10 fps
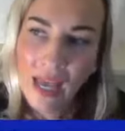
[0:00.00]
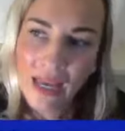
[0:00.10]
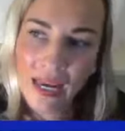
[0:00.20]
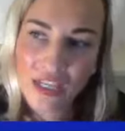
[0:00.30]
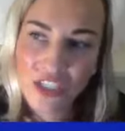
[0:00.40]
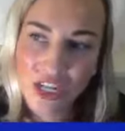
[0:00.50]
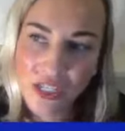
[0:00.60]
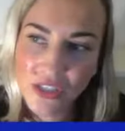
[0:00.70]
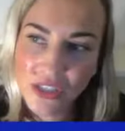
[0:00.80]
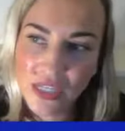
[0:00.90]
And I
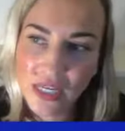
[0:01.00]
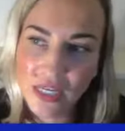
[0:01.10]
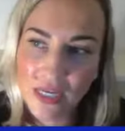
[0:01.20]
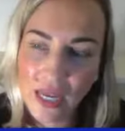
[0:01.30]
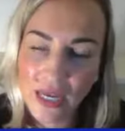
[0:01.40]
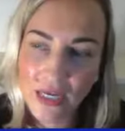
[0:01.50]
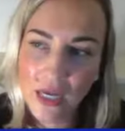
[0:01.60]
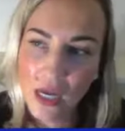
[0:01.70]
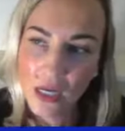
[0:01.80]
just see like